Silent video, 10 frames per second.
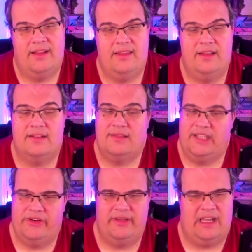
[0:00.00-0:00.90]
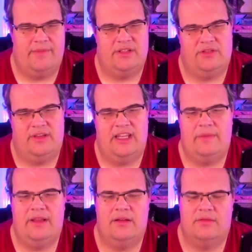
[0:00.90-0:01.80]
Deal 0 damage to an
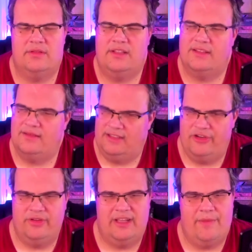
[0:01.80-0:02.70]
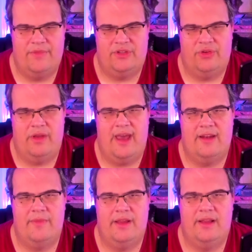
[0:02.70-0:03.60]
enemy. Deal 0 damage to an
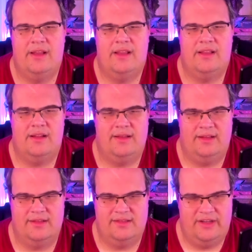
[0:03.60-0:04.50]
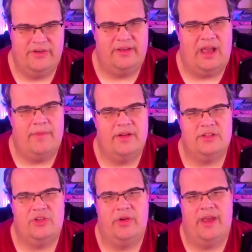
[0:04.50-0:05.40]
enemy. Deal 0 damage
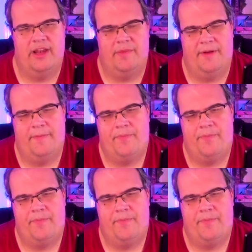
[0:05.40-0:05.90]
to an enemy.